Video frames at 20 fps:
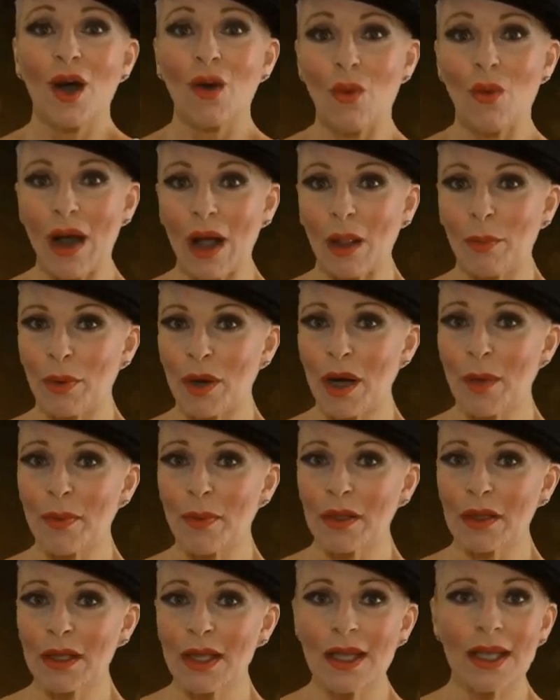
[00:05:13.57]
while
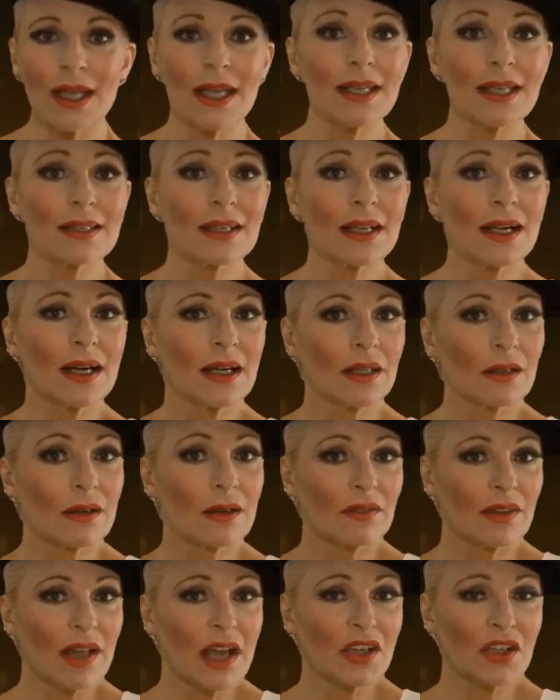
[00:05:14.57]
purple is a color
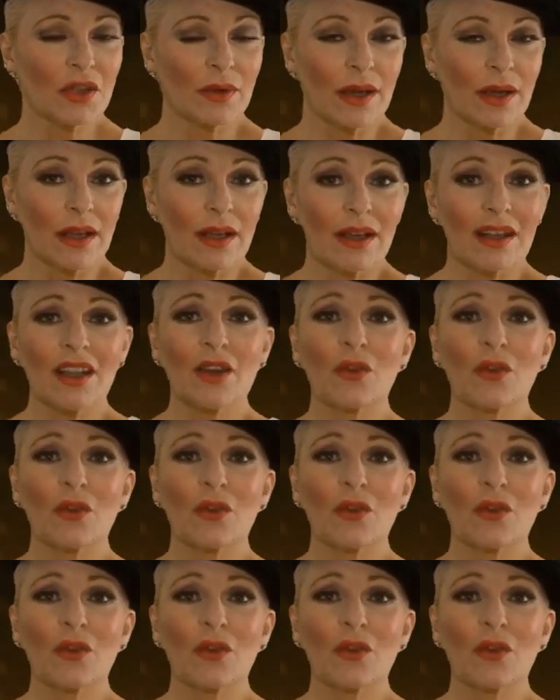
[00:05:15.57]
of luxury,